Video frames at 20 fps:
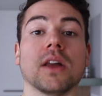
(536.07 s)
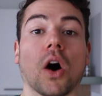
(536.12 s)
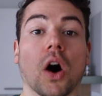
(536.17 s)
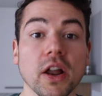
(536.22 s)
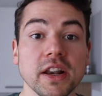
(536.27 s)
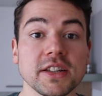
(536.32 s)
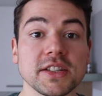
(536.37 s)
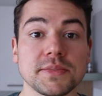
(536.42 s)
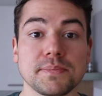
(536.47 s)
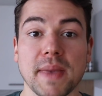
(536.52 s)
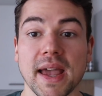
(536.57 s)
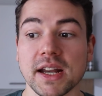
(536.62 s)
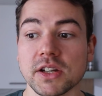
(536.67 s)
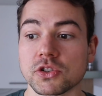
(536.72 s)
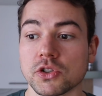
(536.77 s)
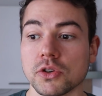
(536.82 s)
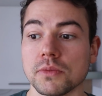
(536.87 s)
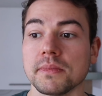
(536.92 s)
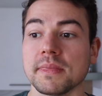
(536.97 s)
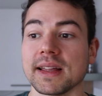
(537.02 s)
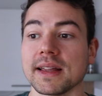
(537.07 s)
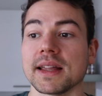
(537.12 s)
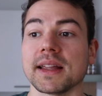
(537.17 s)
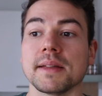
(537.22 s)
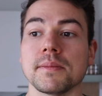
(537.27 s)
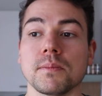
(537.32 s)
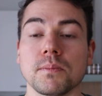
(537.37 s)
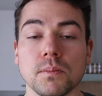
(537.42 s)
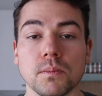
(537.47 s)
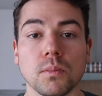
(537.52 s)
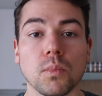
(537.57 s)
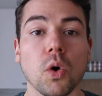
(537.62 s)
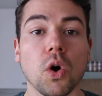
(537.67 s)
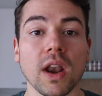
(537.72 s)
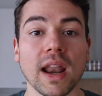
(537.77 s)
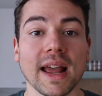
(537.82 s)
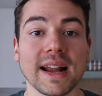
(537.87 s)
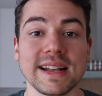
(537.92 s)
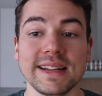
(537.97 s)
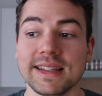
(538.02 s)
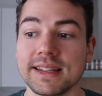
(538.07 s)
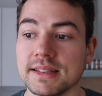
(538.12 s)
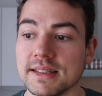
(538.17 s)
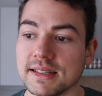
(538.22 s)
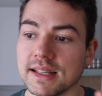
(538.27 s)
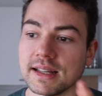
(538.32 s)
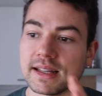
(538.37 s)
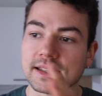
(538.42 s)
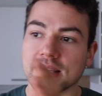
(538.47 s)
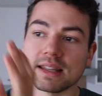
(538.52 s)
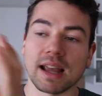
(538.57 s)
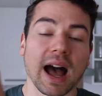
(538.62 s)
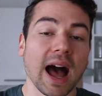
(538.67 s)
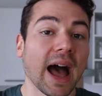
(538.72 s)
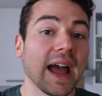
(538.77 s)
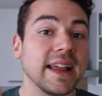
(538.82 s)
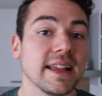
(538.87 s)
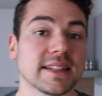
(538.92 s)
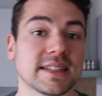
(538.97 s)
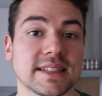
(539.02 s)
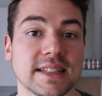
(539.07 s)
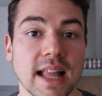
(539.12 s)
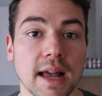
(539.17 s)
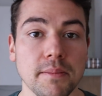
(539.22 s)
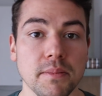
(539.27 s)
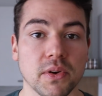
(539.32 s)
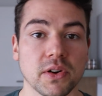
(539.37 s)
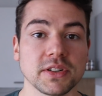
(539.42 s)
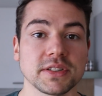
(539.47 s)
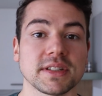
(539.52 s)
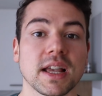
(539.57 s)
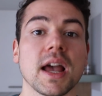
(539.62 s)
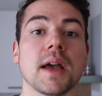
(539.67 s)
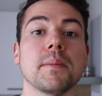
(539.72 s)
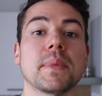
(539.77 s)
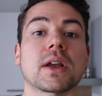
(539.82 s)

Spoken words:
on the spectrum more likely the highest numbers,